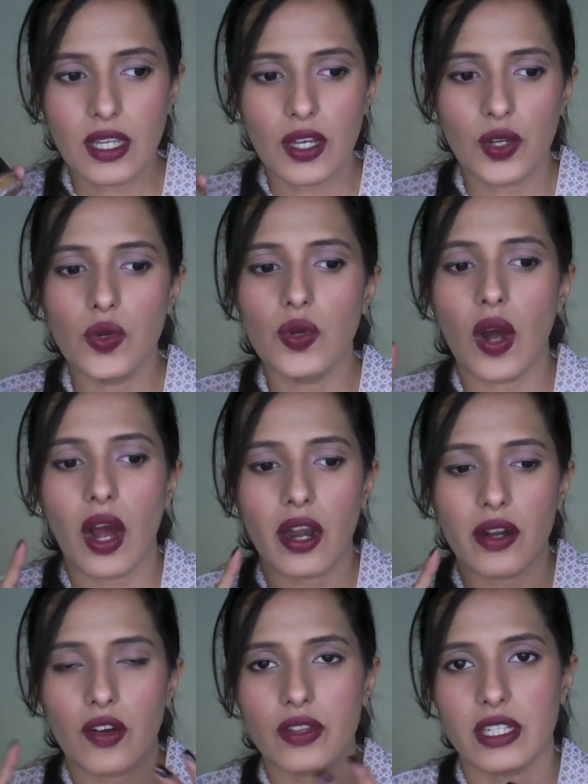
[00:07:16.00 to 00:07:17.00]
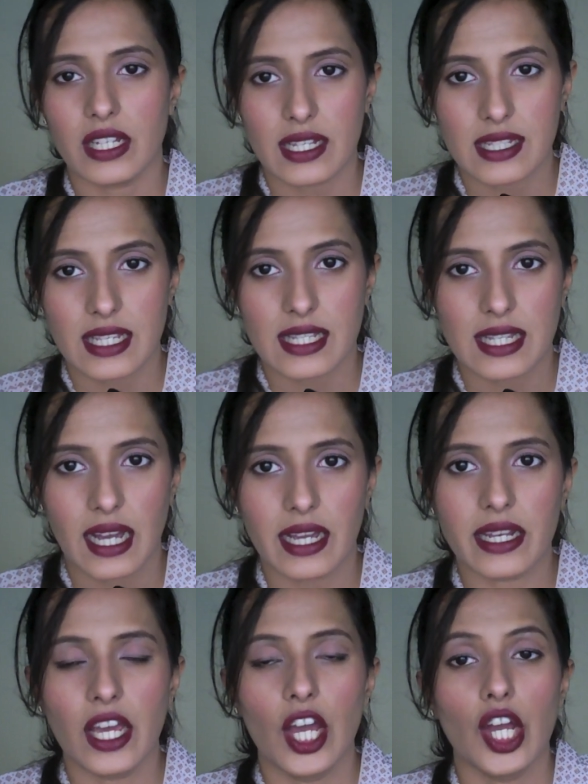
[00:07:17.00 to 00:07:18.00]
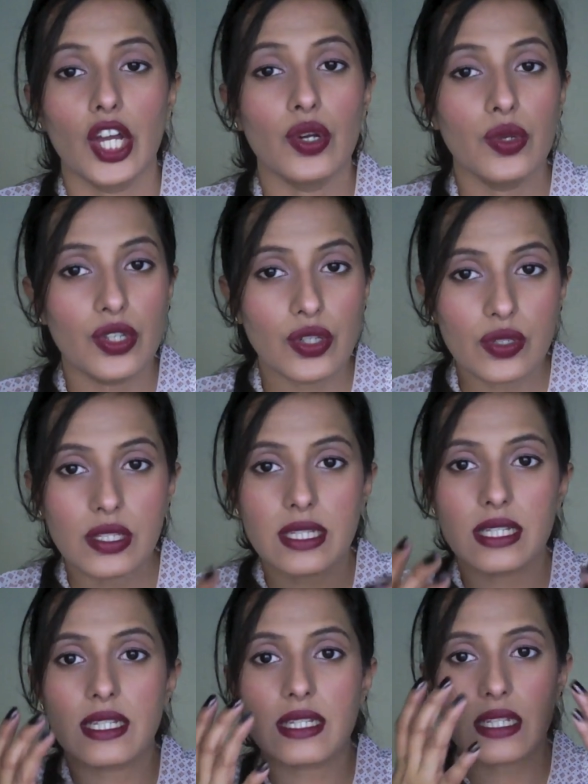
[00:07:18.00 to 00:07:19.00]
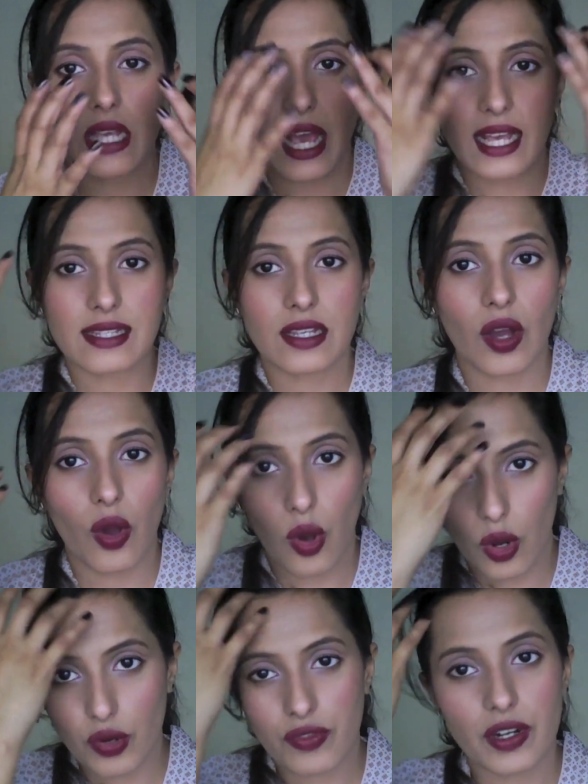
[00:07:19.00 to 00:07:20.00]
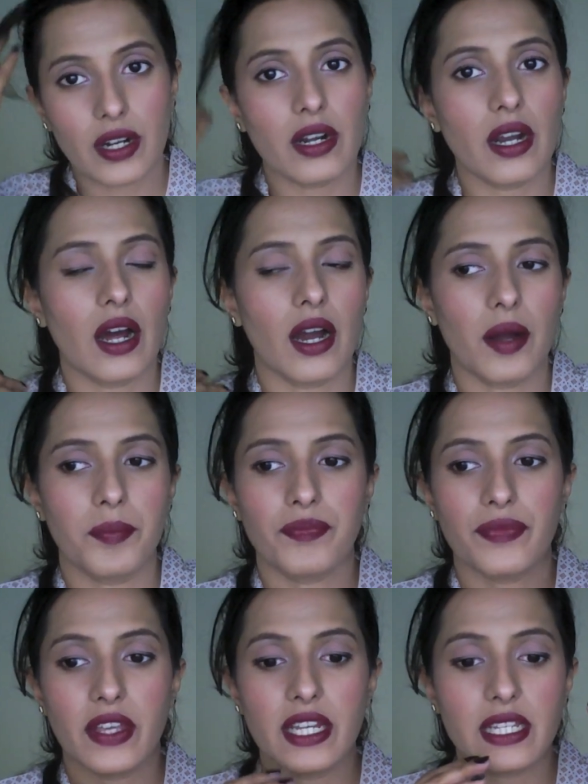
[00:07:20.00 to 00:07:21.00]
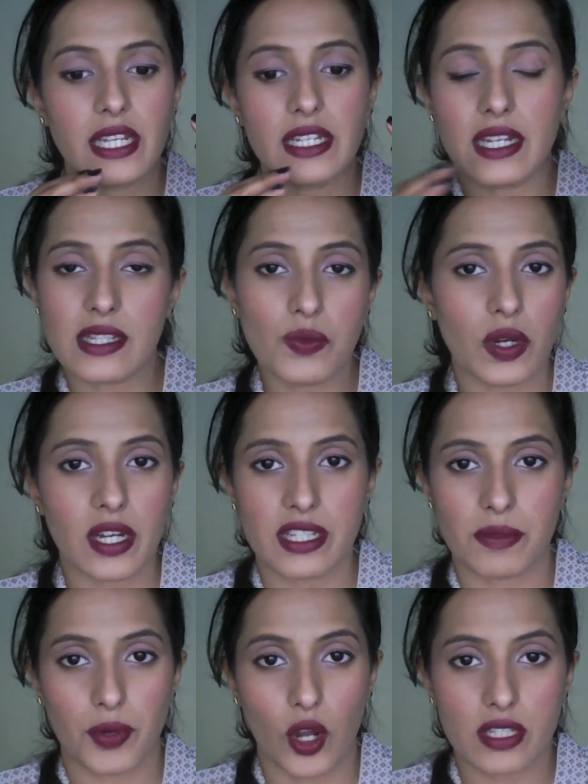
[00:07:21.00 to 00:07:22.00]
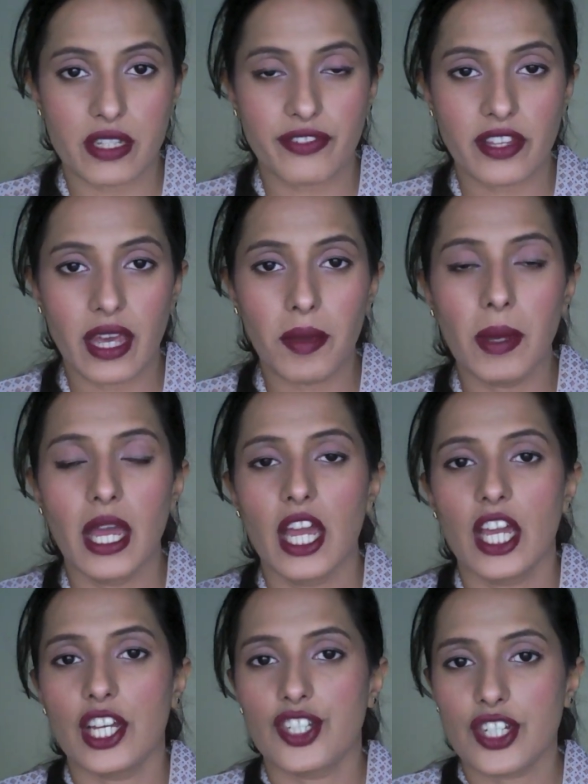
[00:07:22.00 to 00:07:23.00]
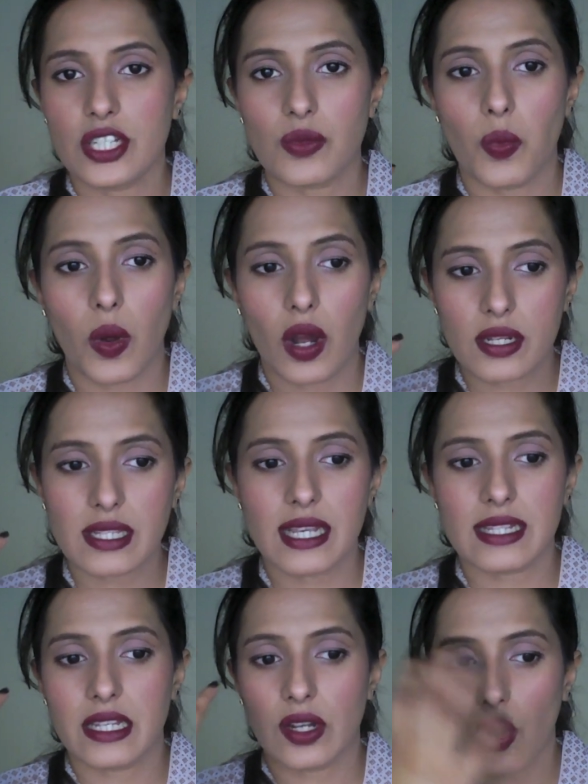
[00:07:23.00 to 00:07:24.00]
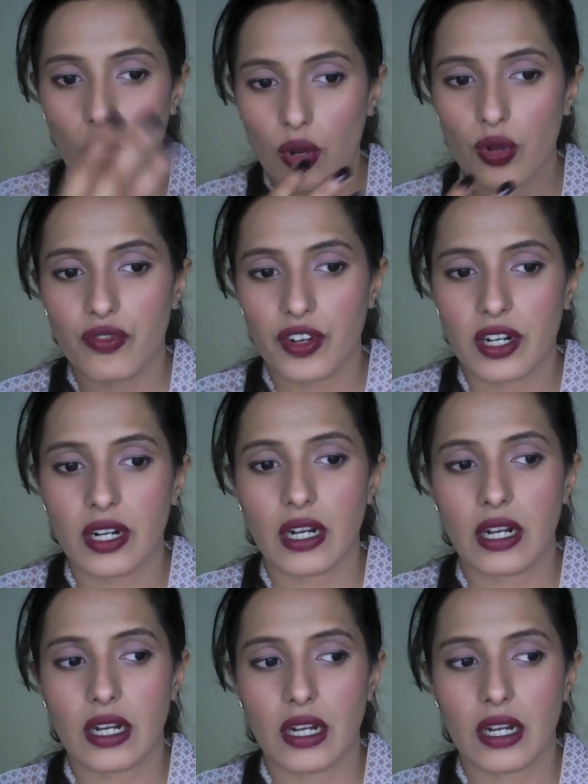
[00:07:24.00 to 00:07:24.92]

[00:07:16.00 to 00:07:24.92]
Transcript: who are on the dusky side who use this as an all over, it doesn't work as bronzer for them, it just works as an all over